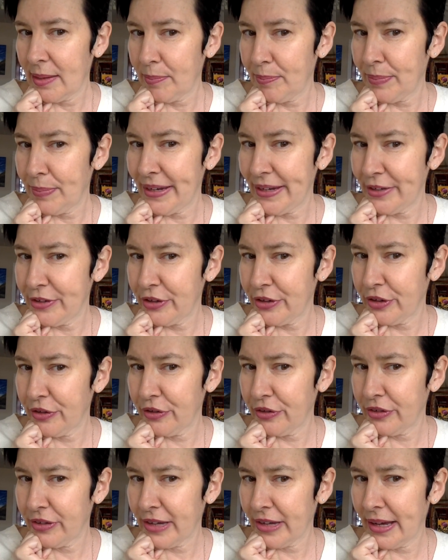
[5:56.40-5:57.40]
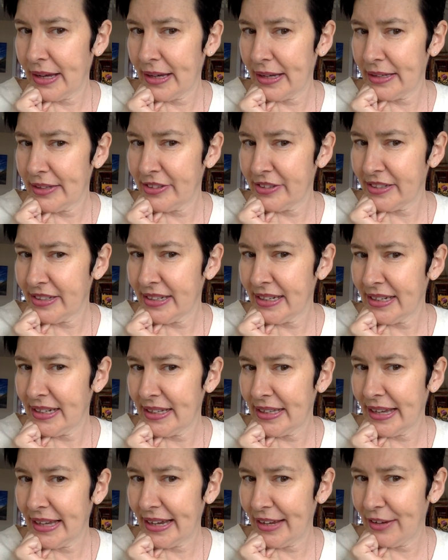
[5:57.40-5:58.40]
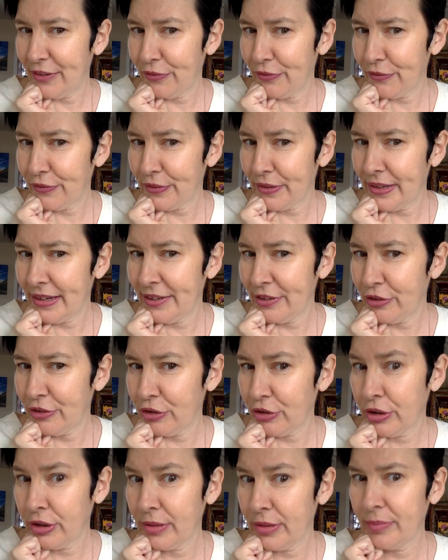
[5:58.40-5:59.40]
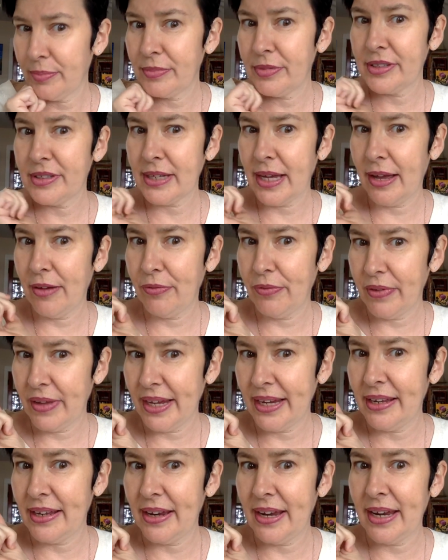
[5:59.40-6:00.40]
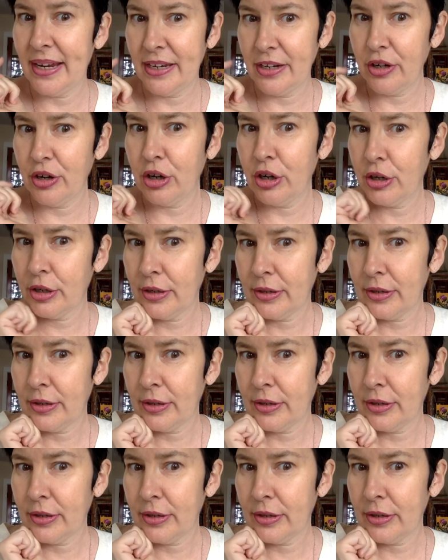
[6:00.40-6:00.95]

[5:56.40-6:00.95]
Painters see life in terms of light and dark.